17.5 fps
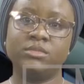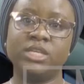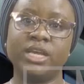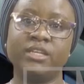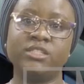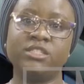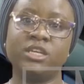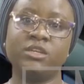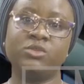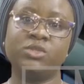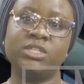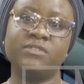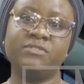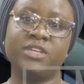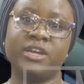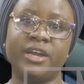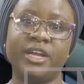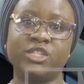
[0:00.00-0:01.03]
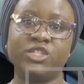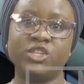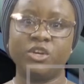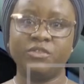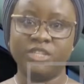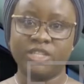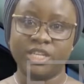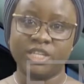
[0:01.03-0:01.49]
The Executive Director
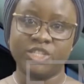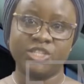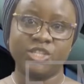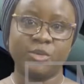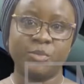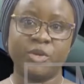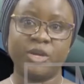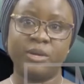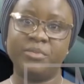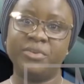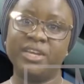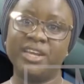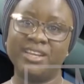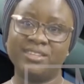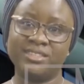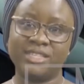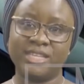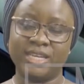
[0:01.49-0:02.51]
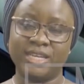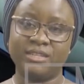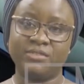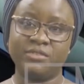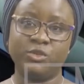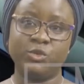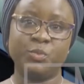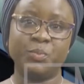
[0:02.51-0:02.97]
of the National Primary Health Care
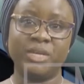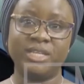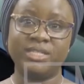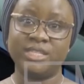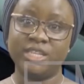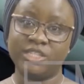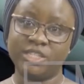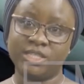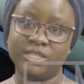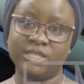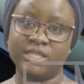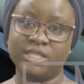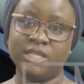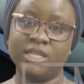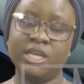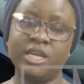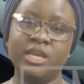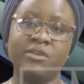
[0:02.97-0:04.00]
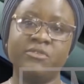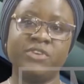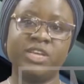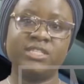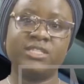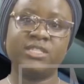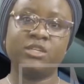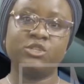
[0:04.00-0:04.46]
Development Agency,
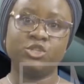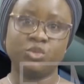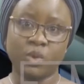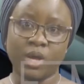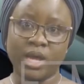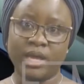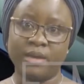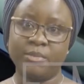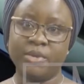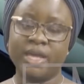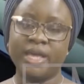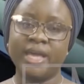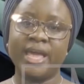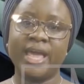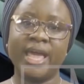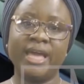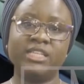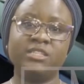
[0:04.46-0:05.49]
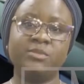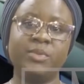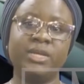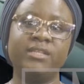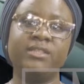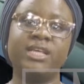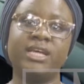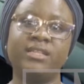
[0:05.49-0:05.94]
Faisal Shuaib,
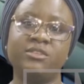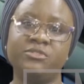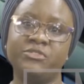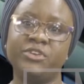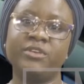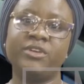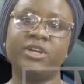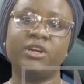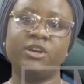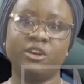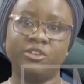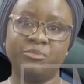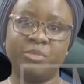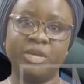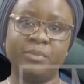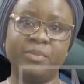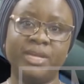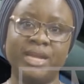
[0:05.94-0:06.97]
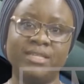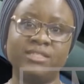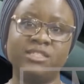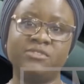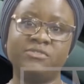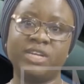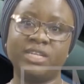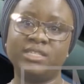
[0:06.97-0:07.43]
explained that the federal government planned
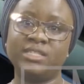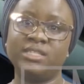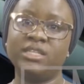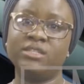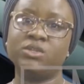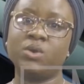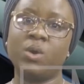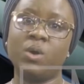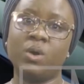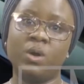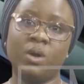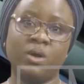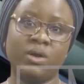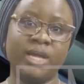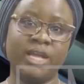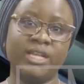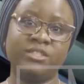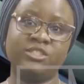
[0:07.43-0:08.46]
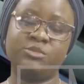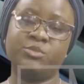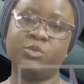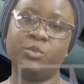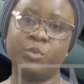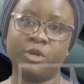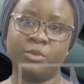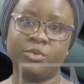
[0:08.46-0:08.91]
to vaccinate all
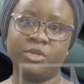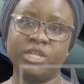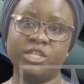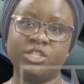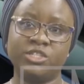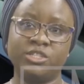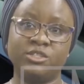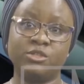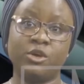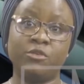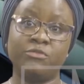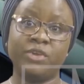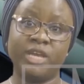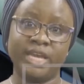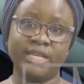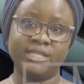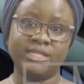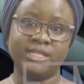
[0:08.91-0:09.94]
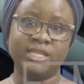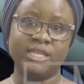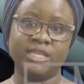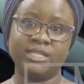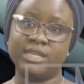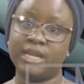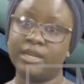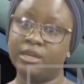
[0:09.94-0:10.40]
eligible populations of 18
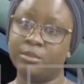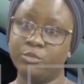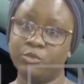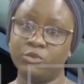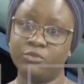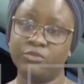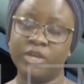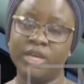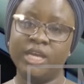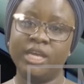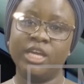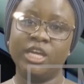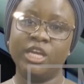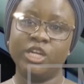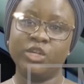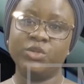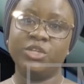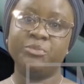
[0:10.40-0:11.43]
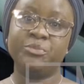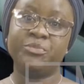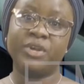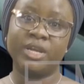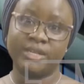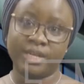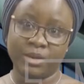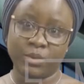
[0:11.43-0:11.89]
years and above, including
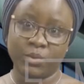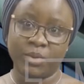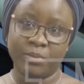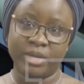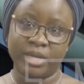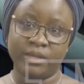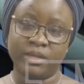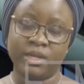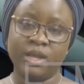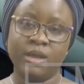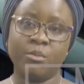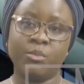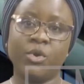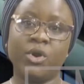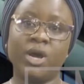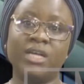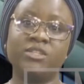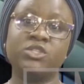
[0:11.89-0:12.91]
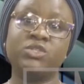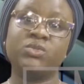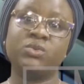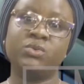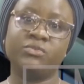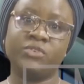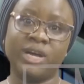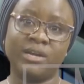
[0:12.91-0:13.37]
pregnant women, but has
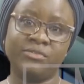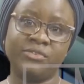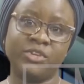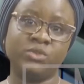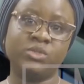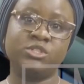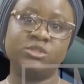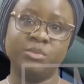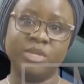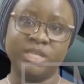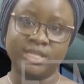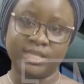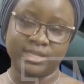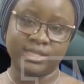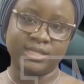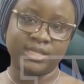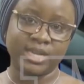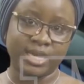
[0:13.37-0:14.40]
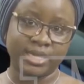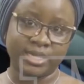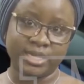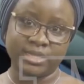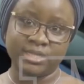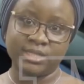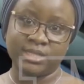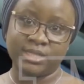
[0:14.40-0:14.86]
so far failed to meet its
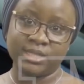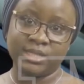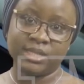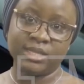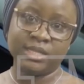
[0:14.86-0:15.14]
target.